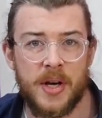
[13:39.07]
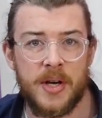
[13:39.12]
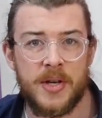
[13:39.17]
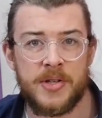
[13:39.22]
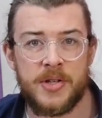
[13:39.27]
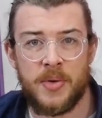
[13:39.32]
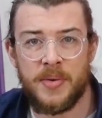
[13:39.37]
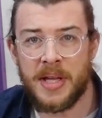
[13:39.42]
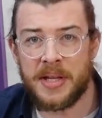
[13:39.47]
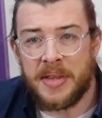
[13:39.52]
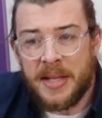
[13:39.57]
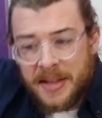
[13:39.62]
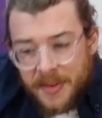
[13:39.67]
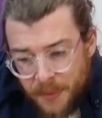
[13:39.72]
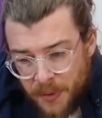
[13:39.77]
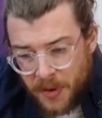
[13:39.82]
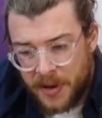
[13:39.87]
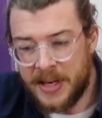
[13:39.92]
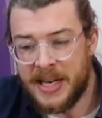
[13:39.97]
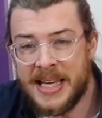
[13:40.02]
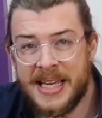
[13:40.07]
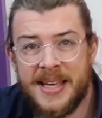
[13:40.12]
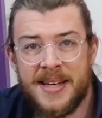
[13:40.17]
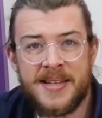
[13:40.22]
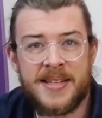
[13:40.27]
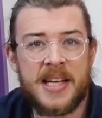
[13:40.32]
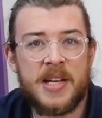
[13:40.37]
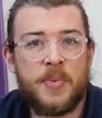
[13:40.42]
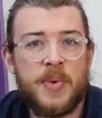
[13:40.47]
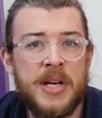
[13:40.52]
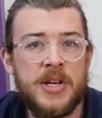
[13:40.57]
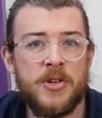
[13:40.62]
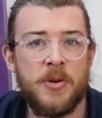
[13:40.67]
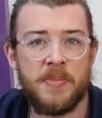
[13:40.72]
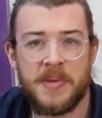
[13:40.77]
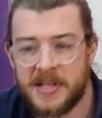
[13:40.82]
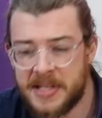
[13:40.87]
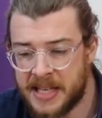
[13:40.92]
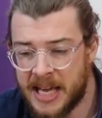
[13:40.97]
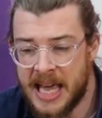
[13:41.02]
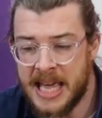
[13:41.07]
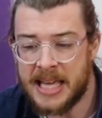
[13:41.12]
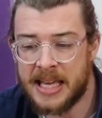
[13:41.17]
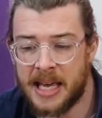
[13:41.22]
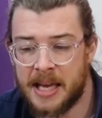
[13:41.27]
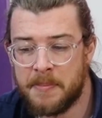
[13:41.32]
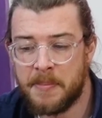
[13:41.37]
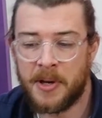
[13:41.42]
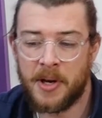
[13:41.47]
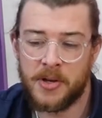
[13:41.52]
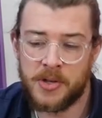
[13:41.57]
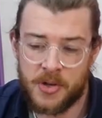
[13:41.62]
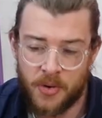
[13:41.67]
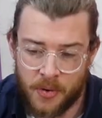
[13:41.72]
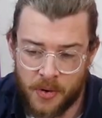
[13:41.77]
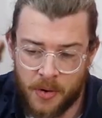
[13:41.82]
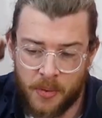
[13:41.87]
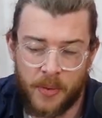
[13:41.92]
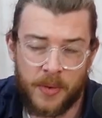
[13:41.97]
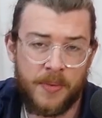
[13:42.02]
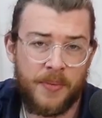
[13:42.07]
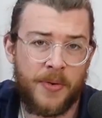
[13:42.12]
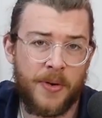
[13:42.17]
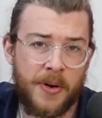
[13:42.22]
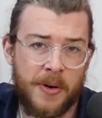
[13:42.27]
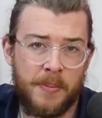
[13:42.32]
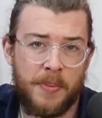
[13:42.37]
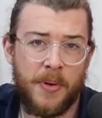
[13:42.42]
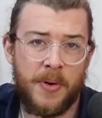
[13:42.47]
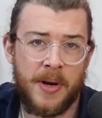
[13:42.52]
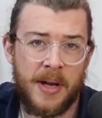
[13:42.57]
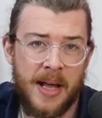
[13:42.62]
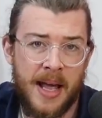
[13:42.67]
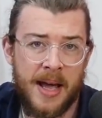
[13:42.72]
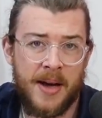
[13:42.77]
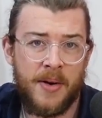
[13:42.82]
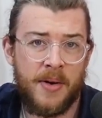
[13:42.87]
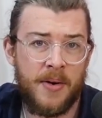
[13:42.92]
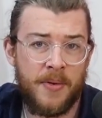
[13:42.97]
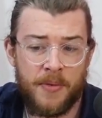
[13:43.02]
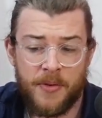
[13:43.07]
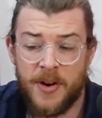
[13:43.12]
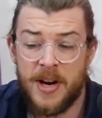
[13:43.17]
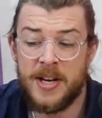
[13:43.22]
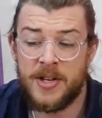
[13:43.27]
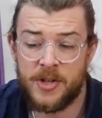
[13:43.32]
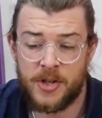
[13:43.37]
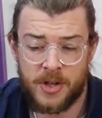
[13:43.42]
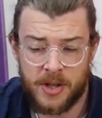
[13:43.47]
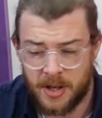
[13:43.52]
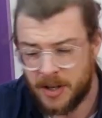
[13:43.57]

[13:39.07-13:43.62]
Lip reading: Doing that thing that fucking Ian did when he dumped his cake in because your other one fucking put it out of the fridge.